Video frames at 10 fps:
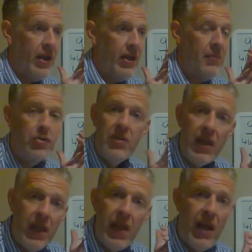
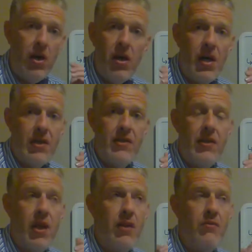completely at odds
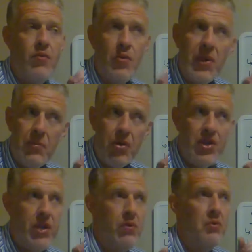and to really
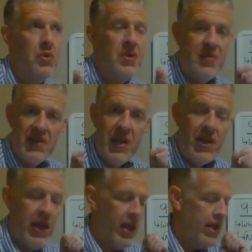appreciate what Williams is
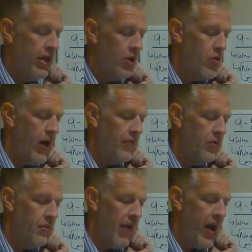getting at here, you have
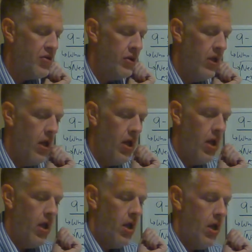to imagine
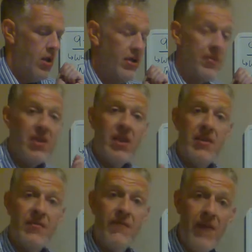something
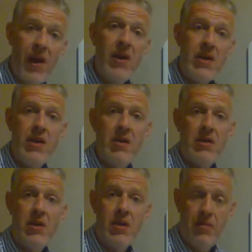that's very near
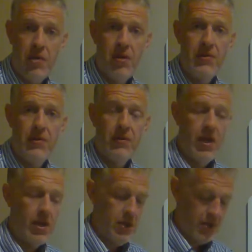and dear to the person,
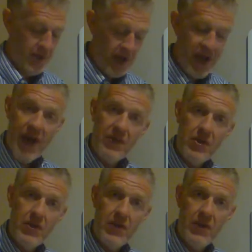right? They might have to
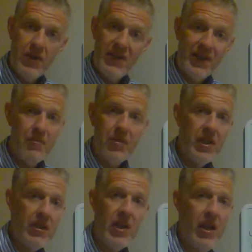do something that's
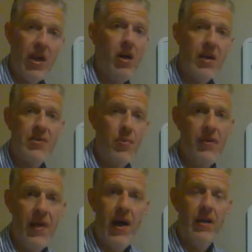completely at odds
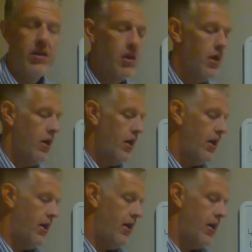with that.
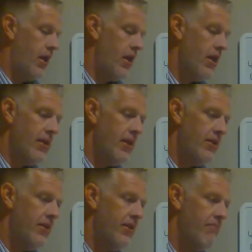Uh, and he
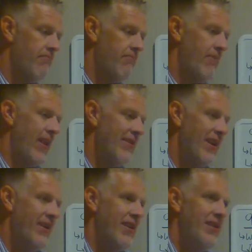thinks that that's
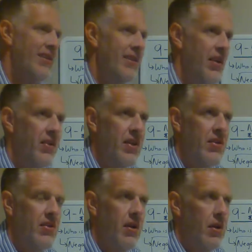not necessarily as